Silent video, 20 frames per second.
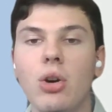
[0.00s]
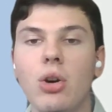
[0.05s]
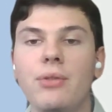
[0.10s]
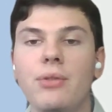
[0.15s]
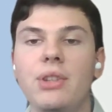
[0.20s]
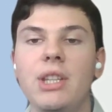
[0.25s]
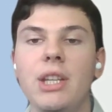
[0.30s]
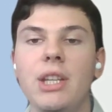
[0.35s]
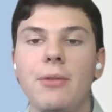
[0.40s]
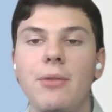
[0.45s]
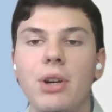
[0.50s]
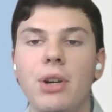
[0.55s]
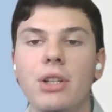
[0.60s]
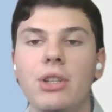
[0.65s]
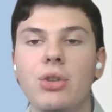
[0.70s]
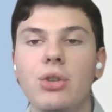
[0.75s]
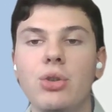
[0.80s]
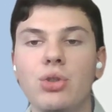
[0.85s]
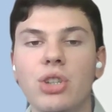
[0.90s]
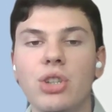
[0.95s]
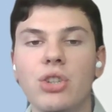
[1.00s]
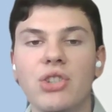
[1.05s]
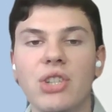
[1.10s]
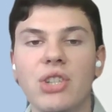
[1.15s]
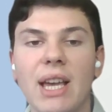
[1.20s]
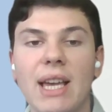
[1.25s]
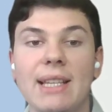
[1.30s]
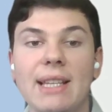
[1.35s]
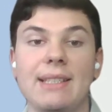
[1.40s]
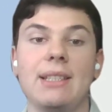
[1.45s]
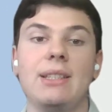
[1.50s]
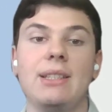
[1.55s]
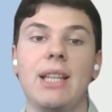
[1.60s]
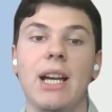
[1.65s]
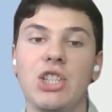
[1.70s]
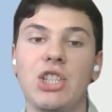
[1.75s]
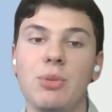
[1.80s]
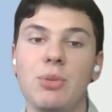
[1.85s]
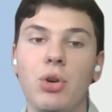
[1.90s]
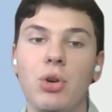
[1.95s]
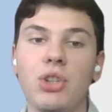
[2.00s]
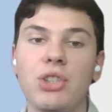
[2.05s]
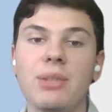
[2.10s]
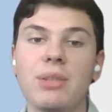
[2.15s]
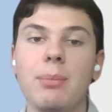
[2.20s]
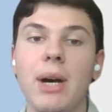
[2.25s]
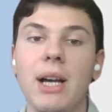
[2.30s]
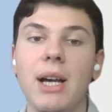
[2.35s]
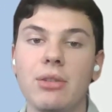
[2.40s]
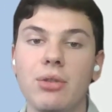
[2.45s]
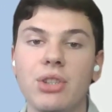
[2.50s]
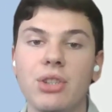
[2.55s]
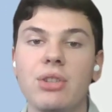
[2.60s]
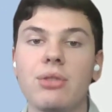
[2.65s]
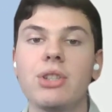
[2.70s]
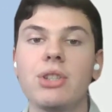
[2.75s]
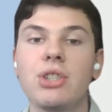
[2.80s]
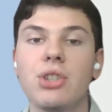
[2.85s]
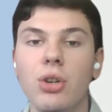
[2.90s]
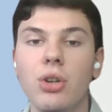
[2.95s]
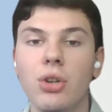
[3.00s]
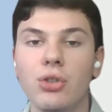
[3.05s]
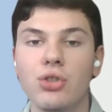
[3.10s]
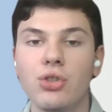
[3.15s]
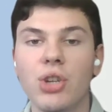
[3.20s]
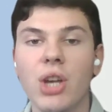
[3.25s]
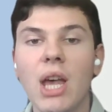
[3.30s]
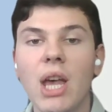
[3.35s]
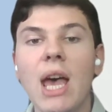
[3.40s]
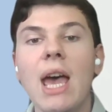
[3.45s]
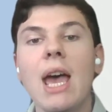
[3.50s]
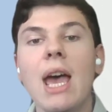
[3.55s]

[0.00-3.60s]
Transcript: of different users as a touchpoints matrix research,